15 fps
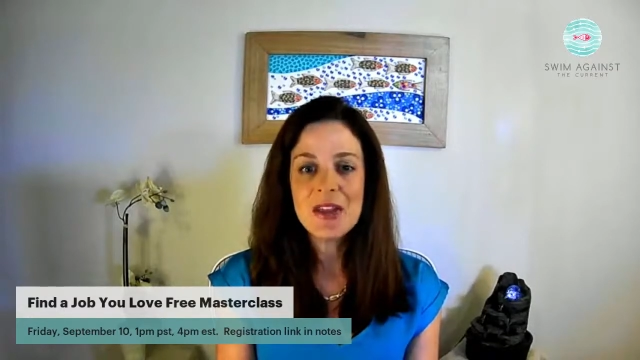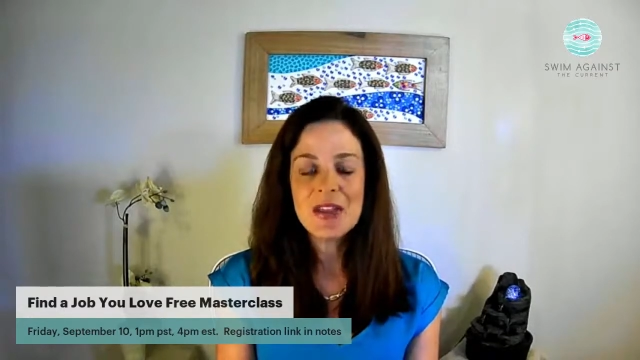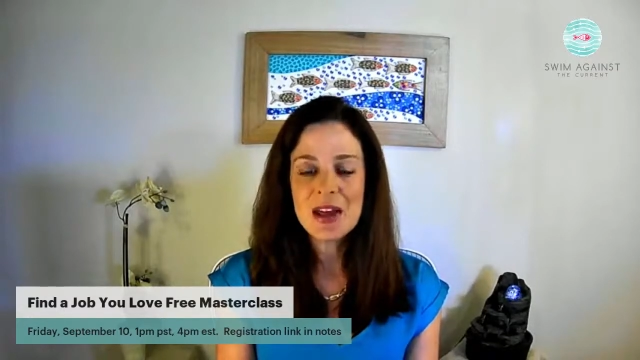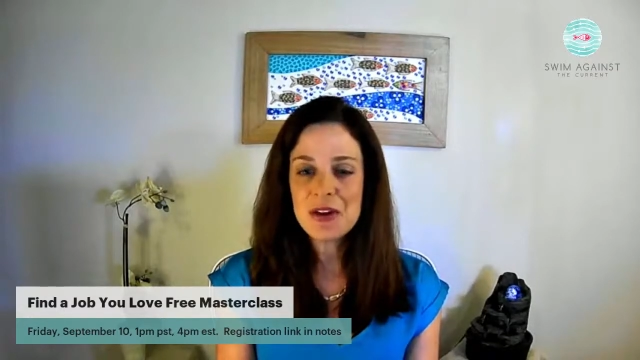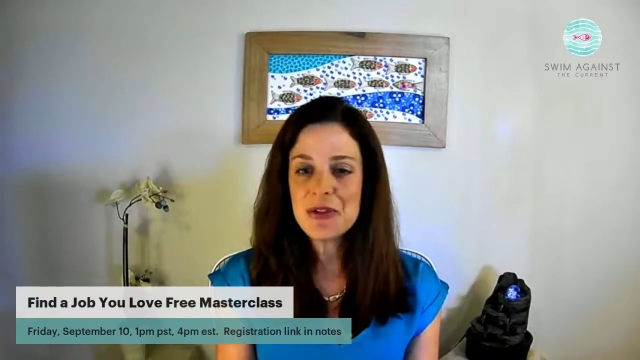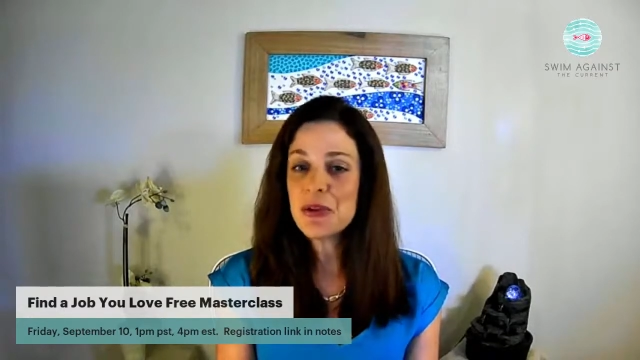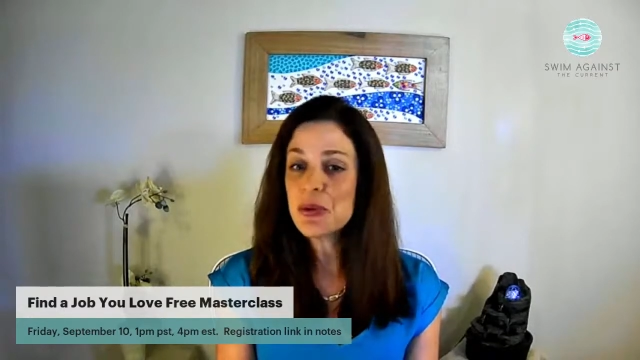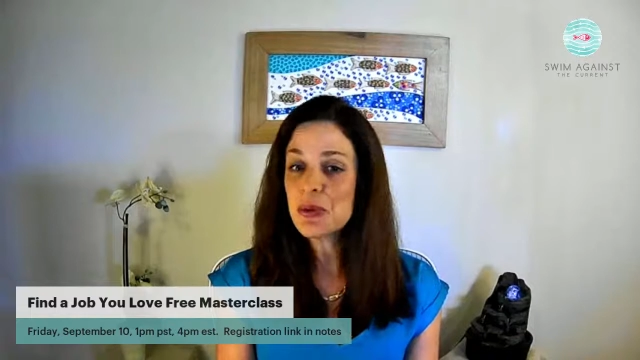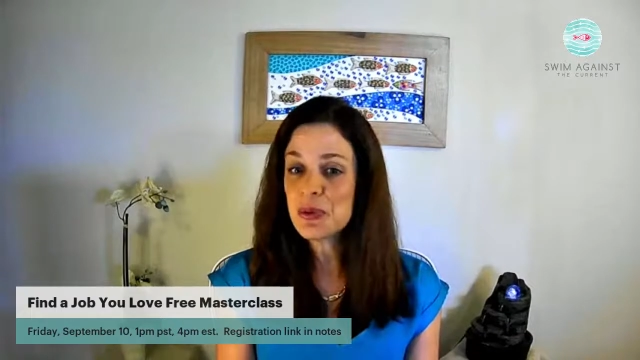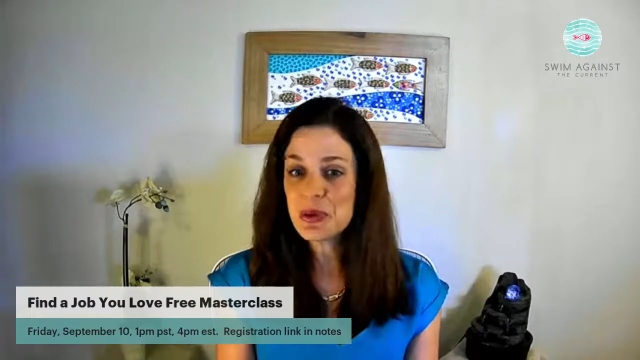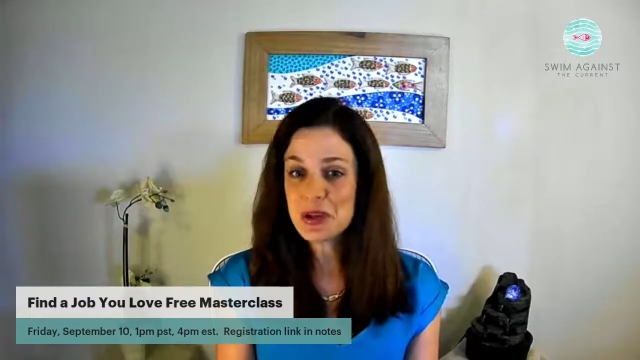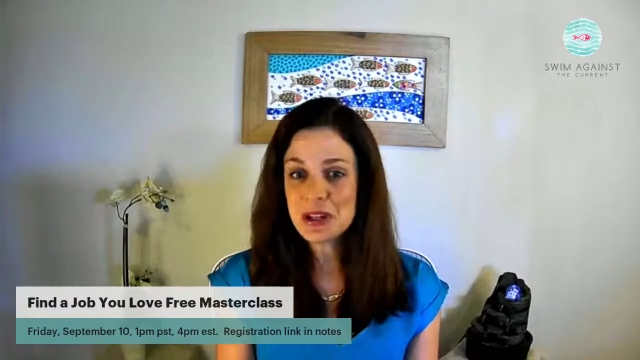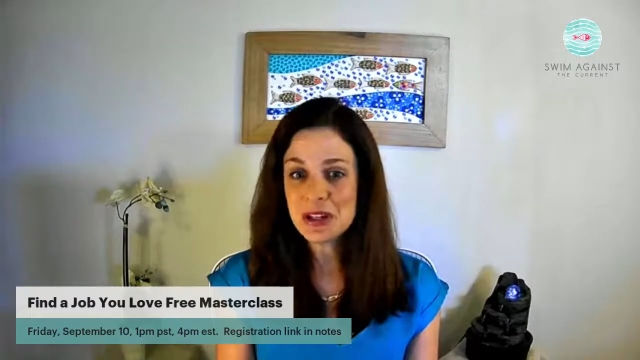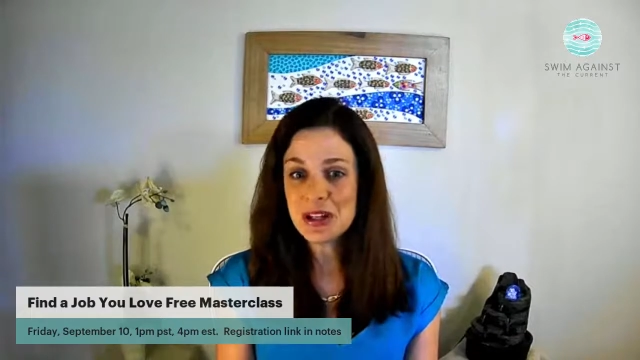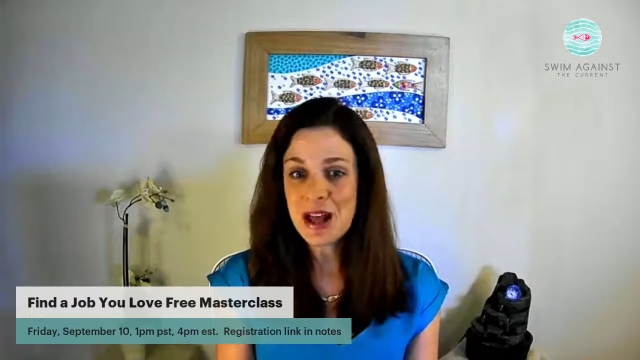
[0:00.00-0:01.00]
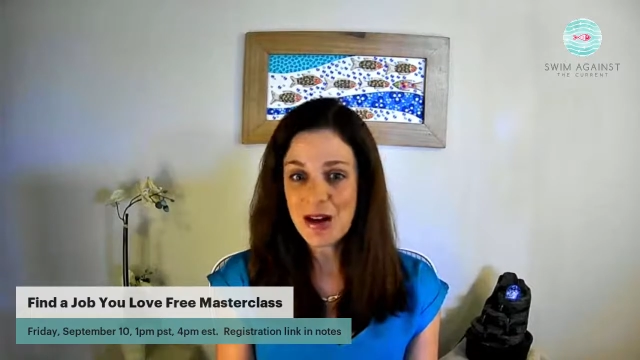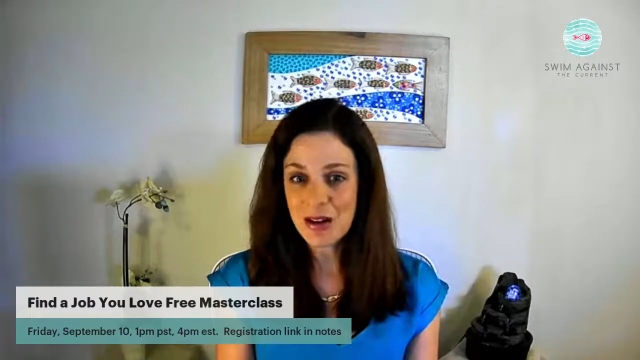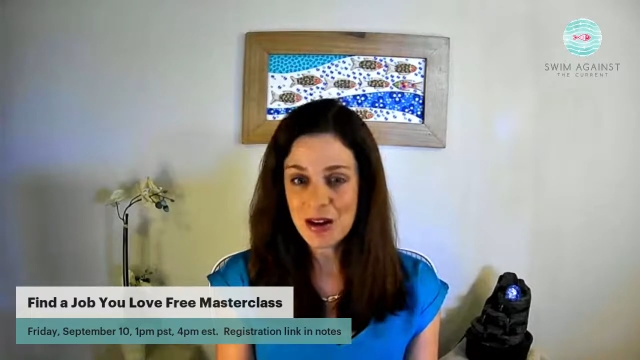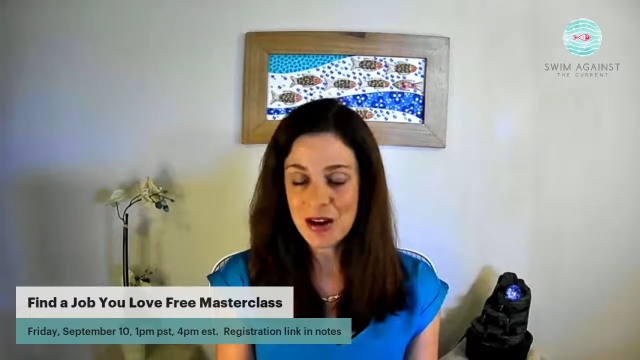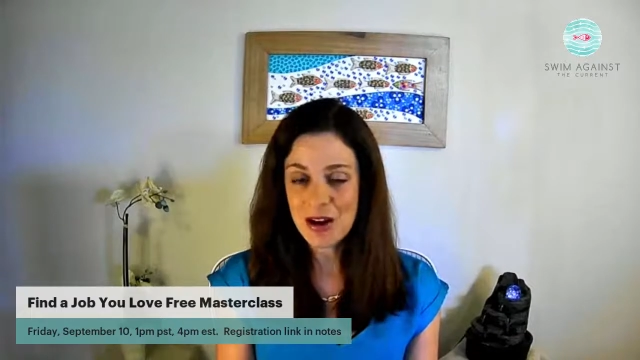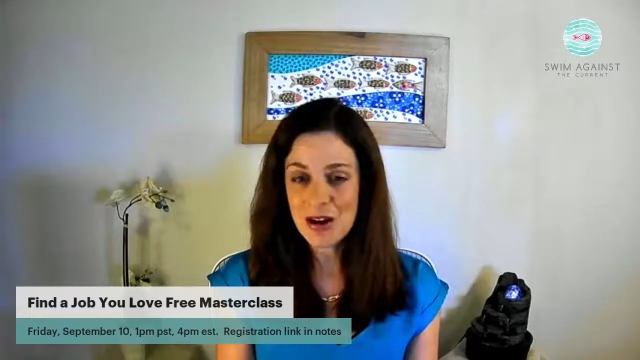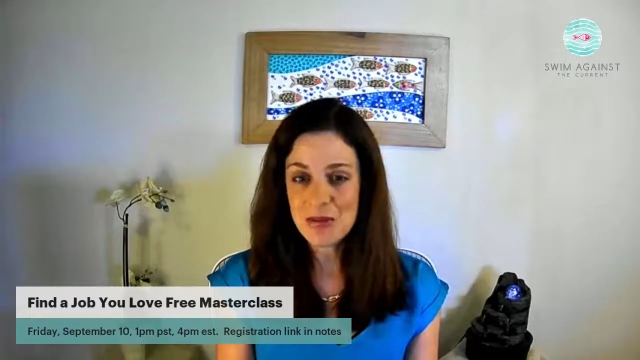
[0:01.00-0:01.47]
That is a real
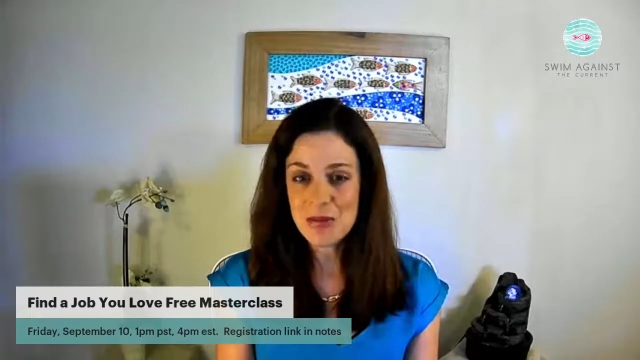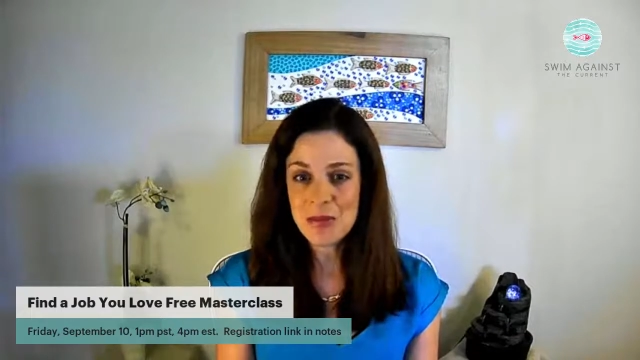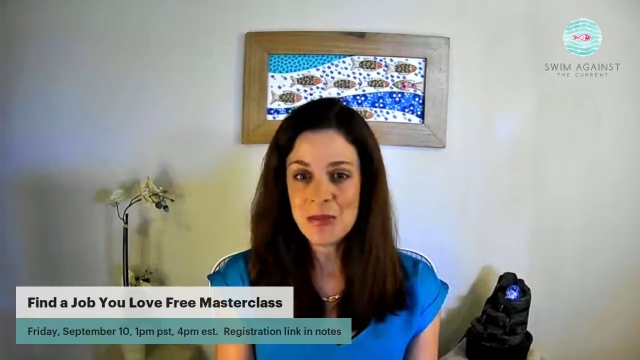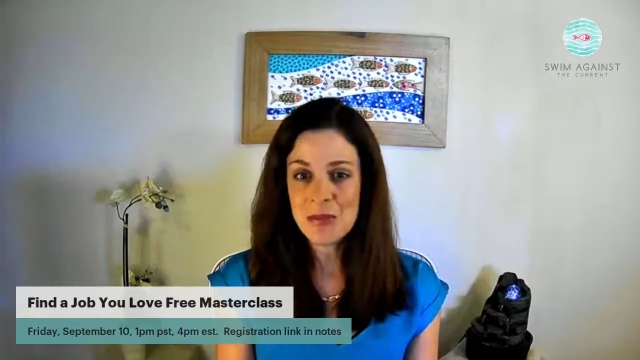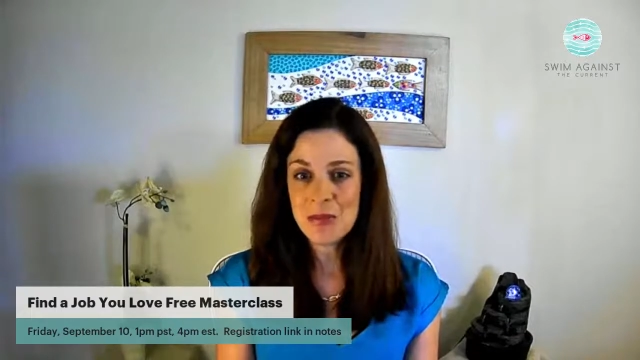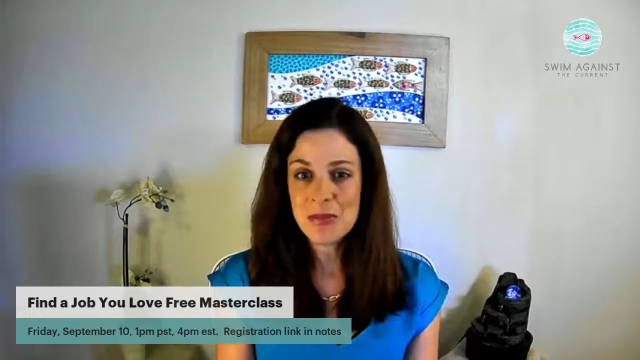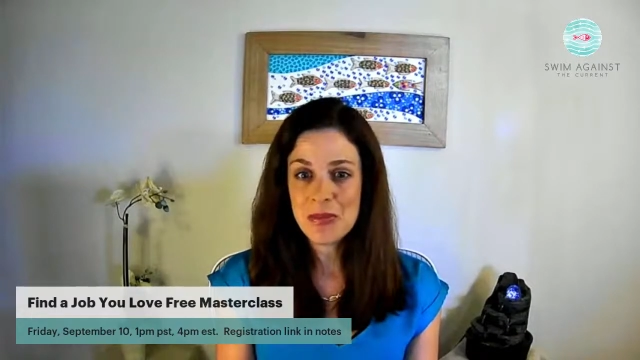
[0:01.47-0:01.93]
outcome